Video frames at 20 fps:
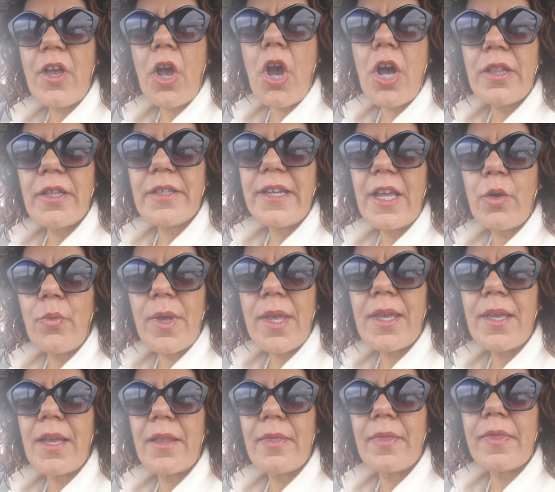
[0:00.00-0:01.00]
holiday
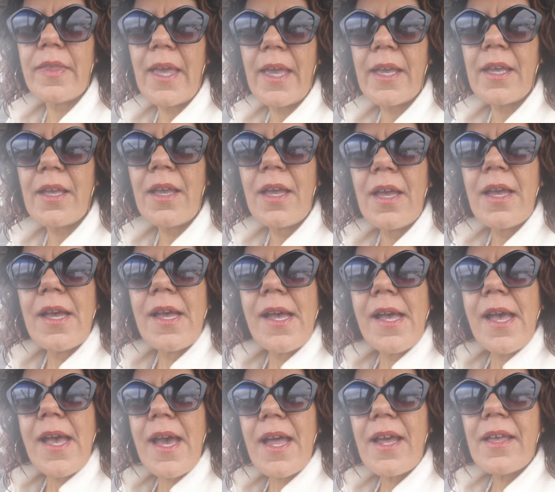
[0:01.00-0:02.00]
weekend thing.
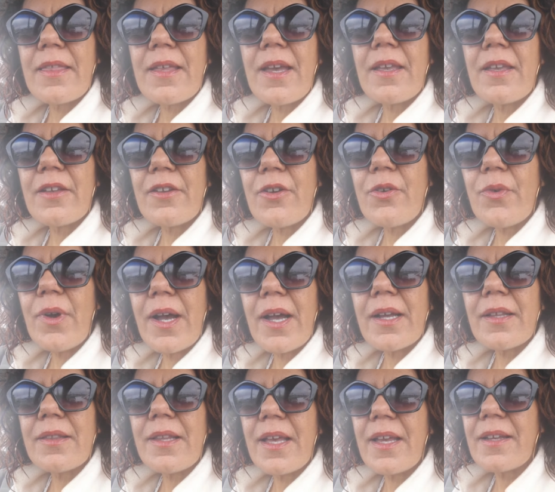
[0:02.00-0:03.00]
I thought, you know
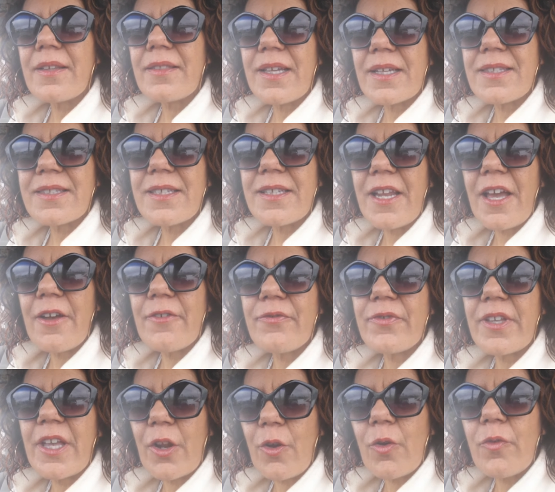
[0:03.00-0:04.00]
what? Like, that's
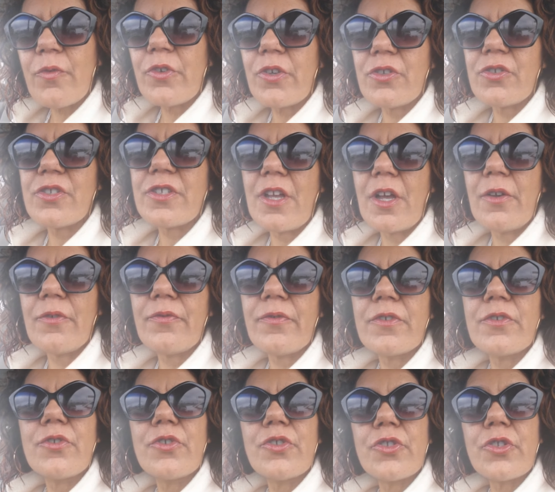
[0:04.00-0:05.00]
enough. Get over yourself.
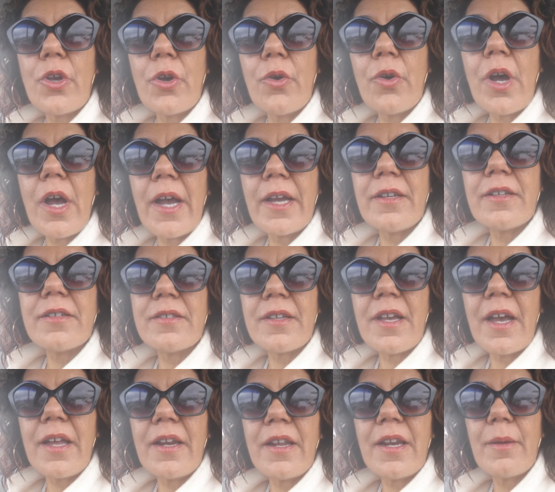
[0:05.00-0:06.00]
So I
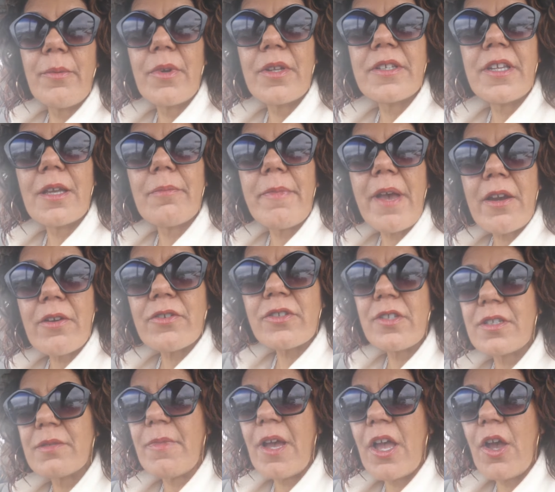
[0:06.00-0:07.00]
decided I'm going to take matters
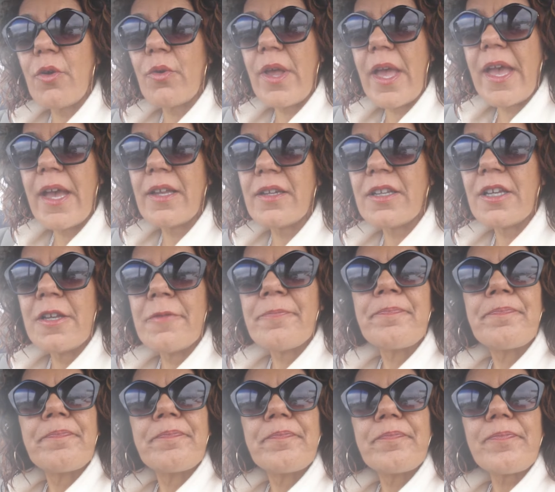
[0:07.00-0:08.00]
into my own hand
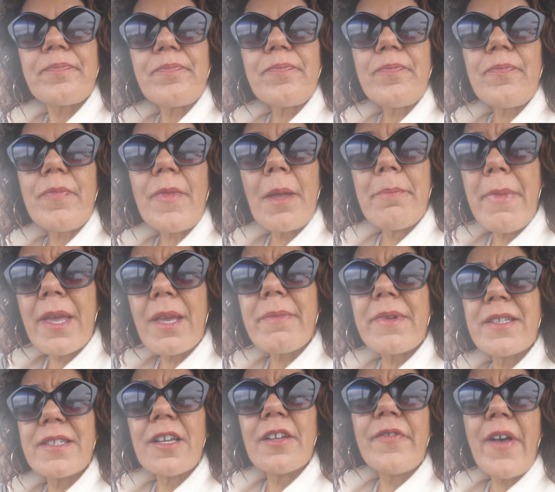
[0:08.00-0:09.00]
make
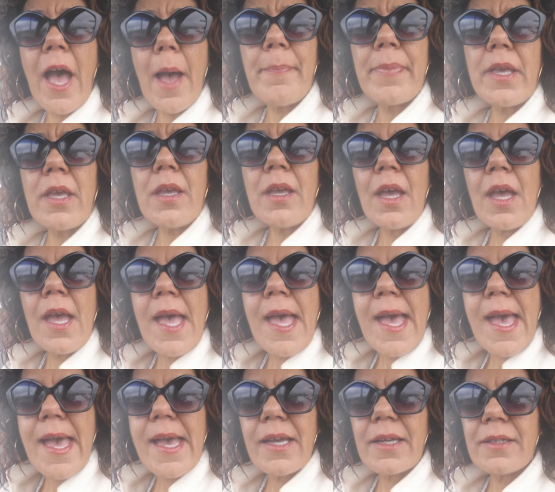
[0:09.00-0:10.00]
myself happy,
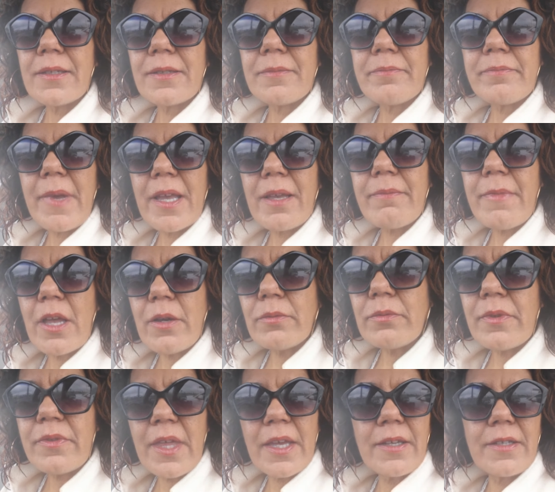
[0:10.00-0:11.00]
and make my
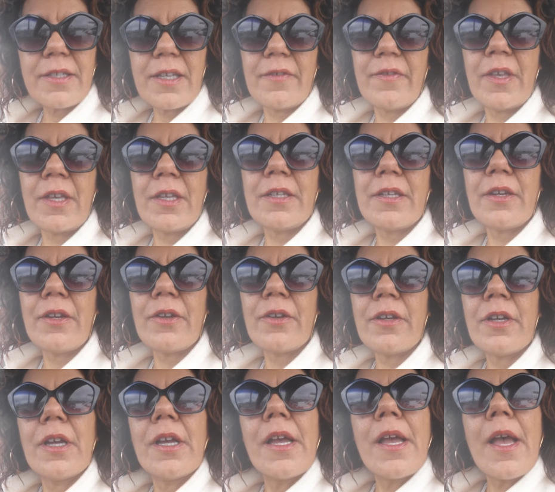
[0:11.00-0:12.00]
own Thanksgiving
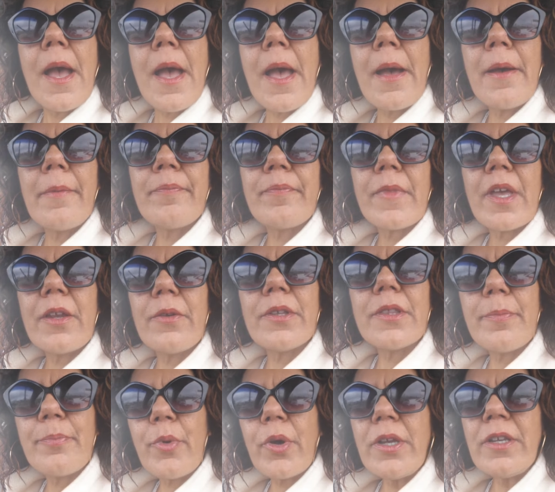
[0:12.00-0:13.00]
dinner. Um, anyway,
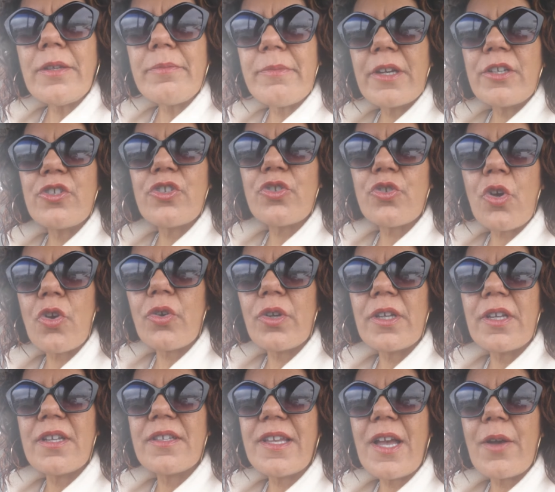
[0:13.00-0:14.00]
the point of my
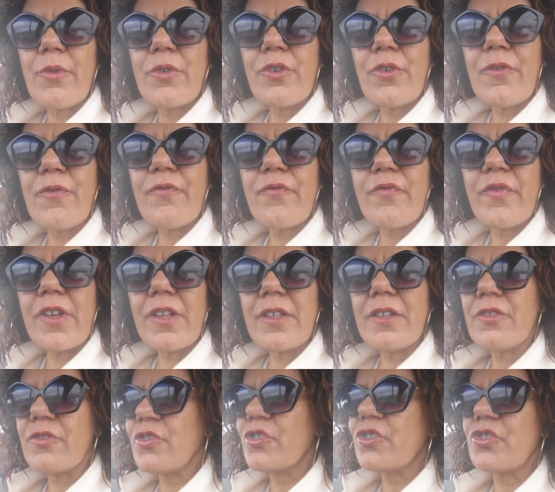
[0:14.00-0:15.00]
story is that when you're
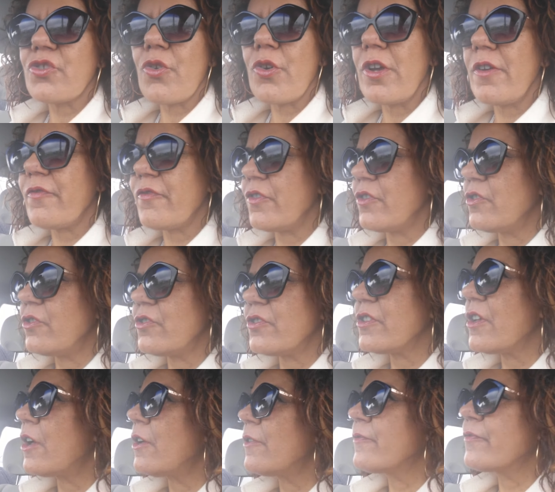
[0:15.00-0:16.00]
feeling sorry for
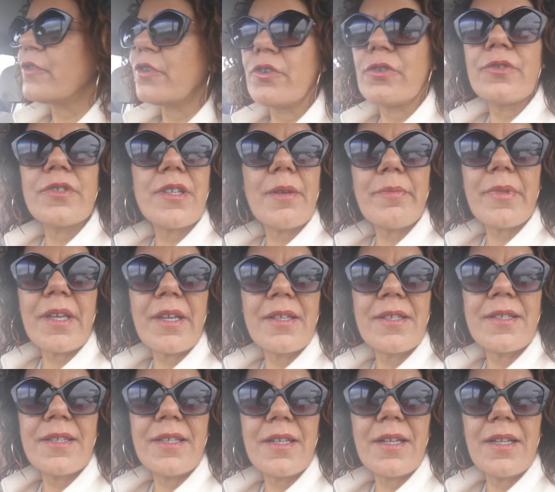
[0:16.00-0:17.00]
yourself for something
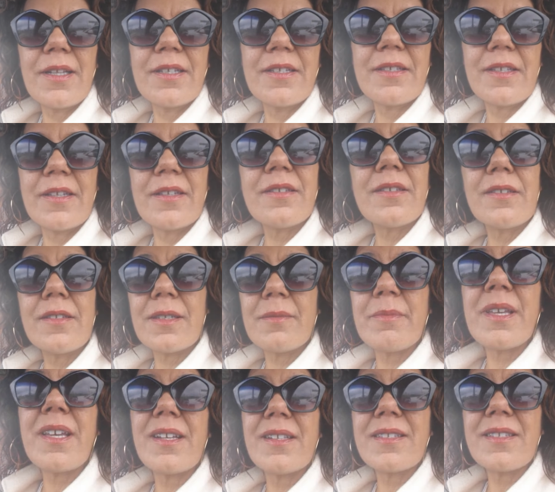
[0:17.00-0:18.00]
as little as this, and to
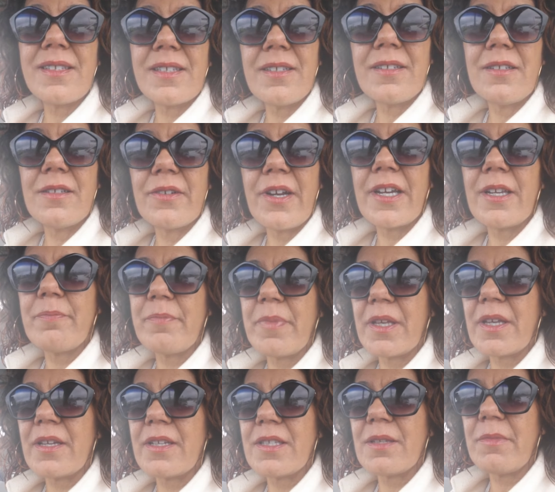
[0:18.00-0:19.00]
me it's little, right?
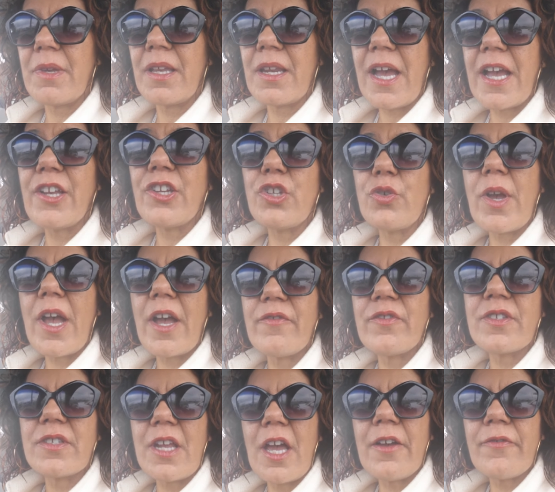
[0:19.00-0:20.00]
Because I mean, I do
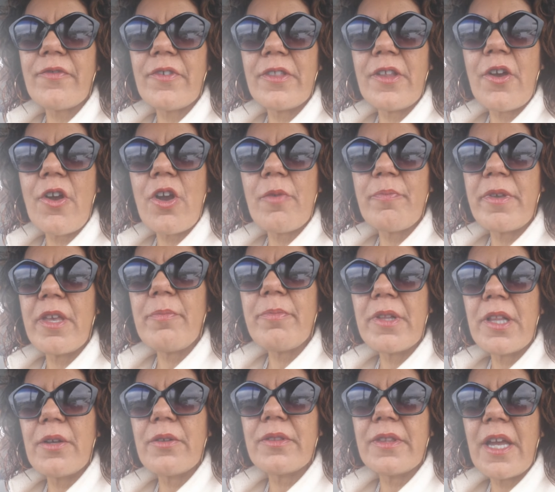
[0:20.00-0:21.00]
have stuff, and there are
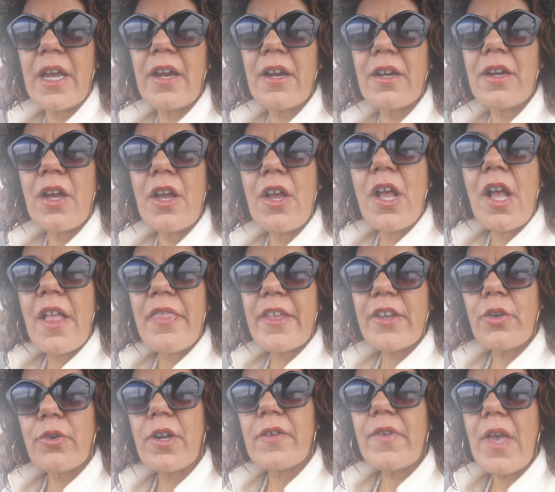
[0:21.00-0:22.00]
people out there
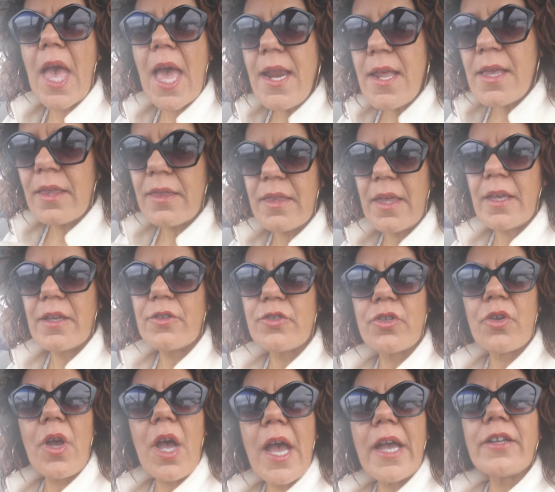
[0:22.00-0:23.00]
that don't have anything.
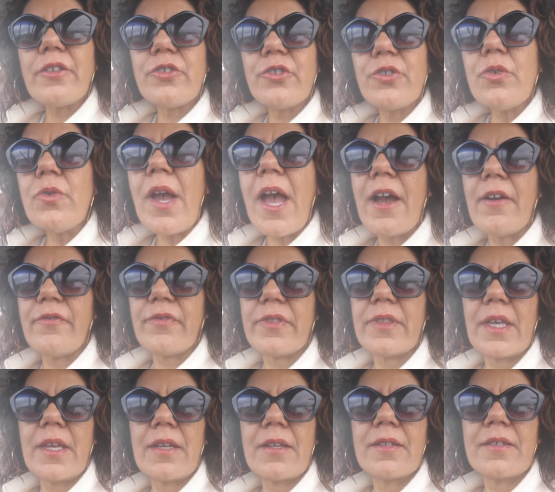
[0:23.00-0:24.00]
So I do have
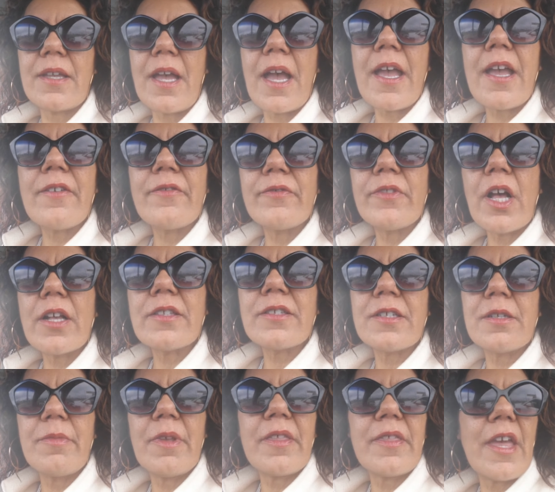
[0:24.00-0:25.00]
things. I have lots
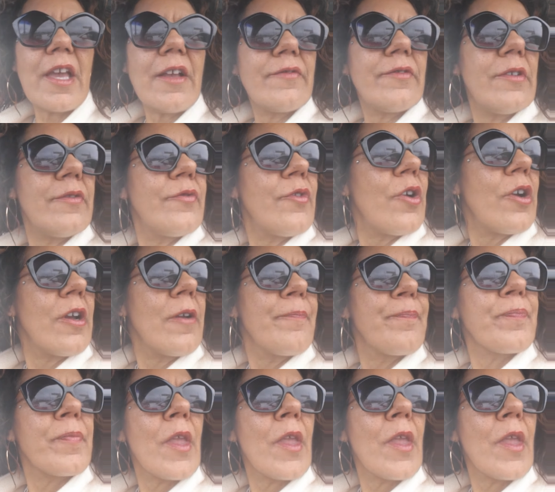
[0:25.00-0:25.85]
to be thankful for.